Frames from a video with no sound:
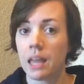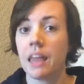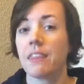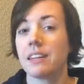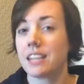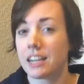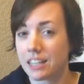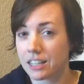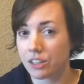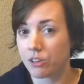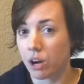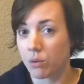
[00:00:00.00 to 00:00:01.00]
then
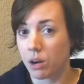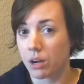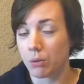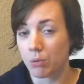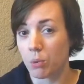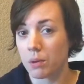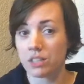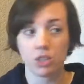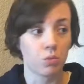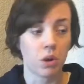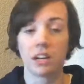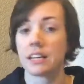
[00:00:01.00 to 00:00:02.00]
technically you're not writing a romance, you're
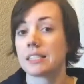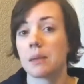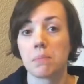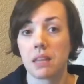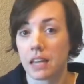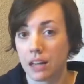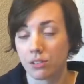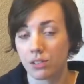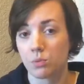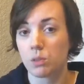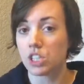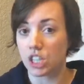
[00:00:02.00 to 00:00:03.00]
writing something else,
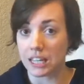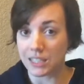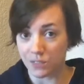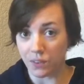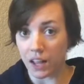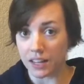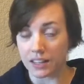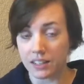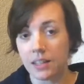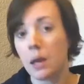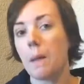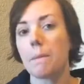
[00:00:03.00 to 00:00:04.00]
which is fine.
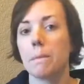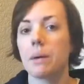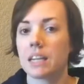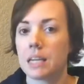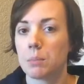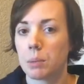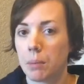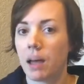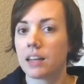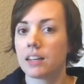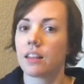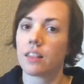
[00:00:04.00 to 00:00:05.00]
But keep in
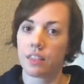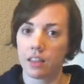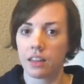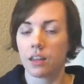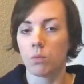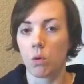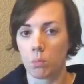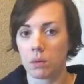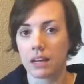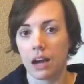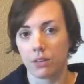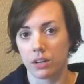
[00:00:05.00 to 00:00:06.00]
mind that it won't be
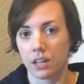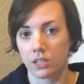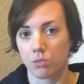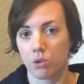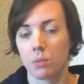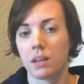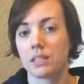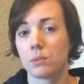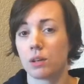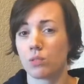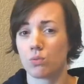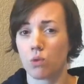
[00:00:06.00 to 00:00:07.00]
counted as a romance
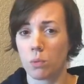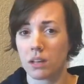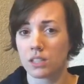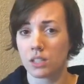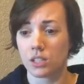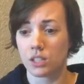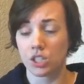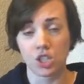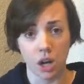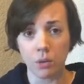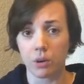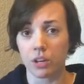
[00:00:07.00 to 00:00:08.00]
because romance
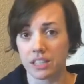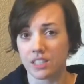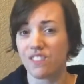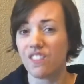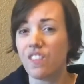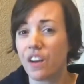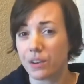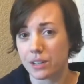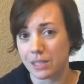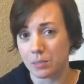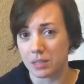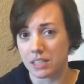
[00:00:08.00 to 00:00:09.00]
genre is very
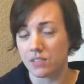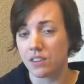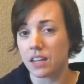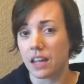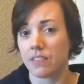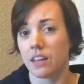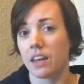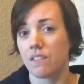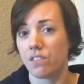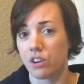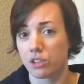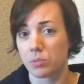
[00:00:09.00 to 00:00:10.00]
specific and they have
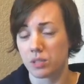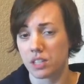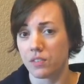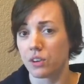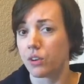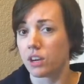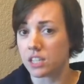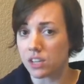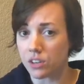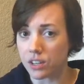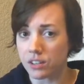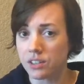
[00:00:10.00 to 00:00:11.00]
very specific
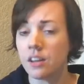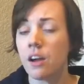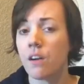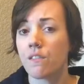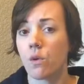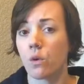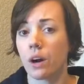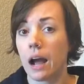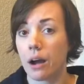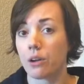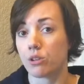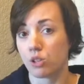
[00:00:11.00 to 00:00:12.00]
criteria for
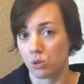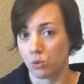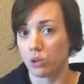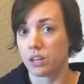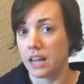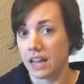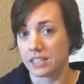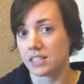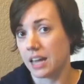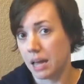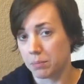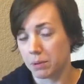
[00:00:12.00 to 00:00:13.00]
how your story has to
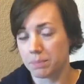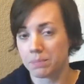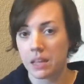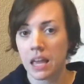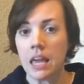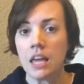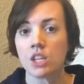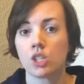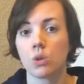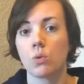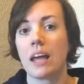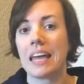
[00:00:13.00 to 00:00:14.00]
happen.
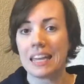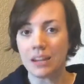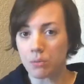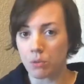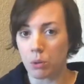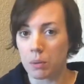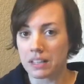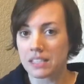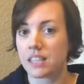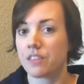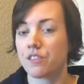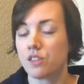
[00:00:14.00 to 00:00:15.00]
So in a romance,
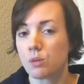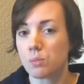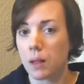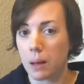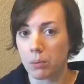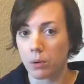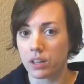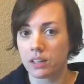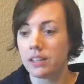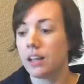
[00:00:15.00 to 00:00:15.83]
the first plot point,